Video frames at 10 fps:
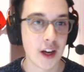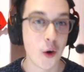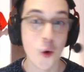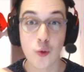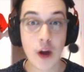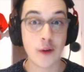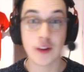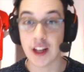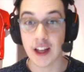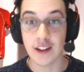
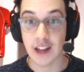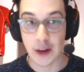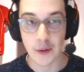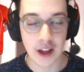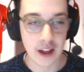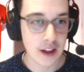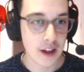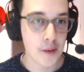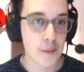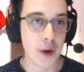All-rounded he is anyway.
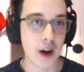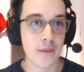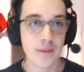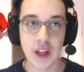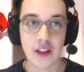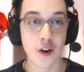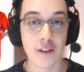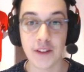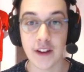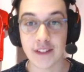But he's got
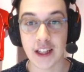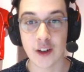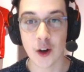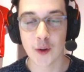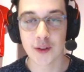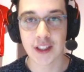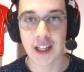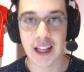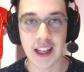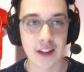15 goals in the
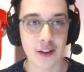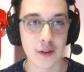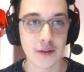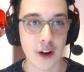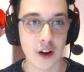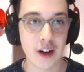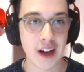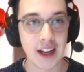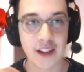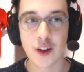league so far,
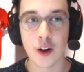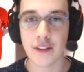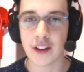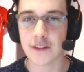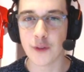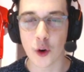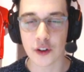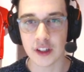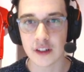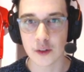and he's got, I think, 4
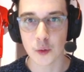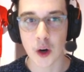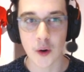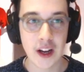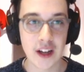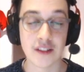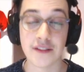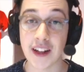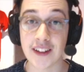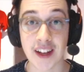assists as well. It's a
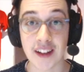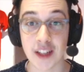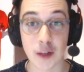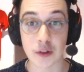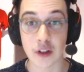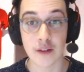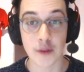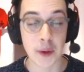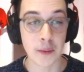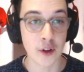fantastic return
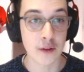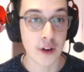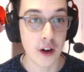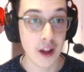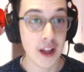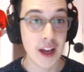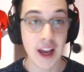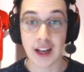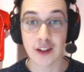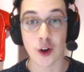from him so far
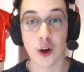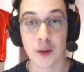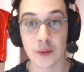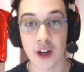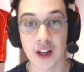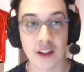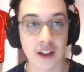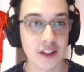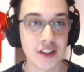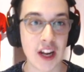in a Tottenham side that
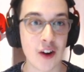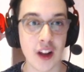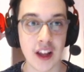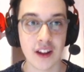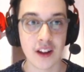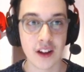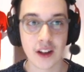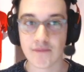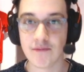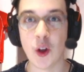are generally
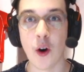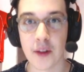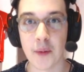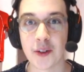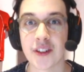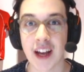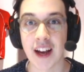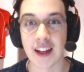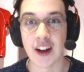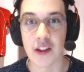not the most
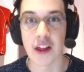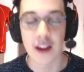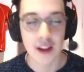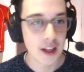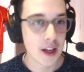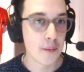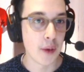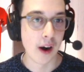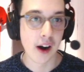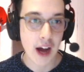attacking, are they?
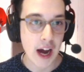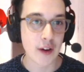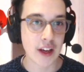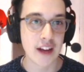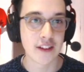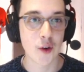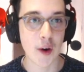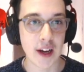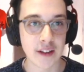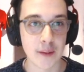But Harry Kane's a
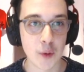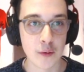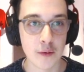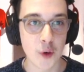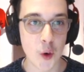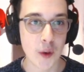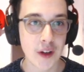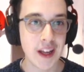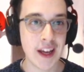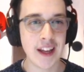great asset moving forward.
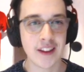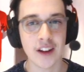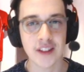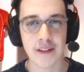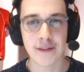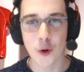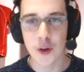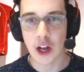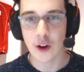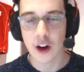He does have 4
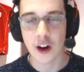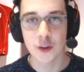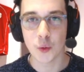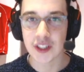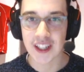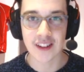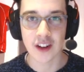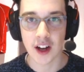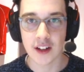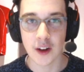yellow cards, which isn't
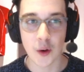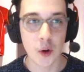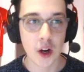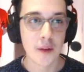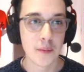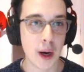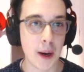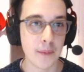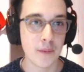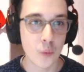ideal,
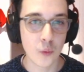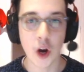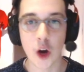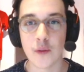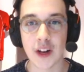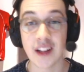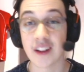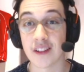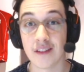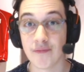but hopefully he
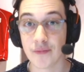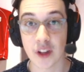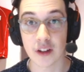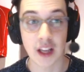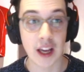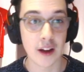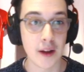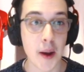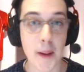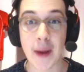doesn't get
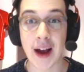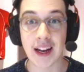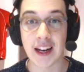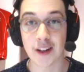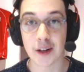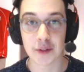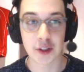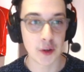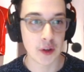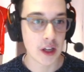a ban anytime
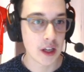soon.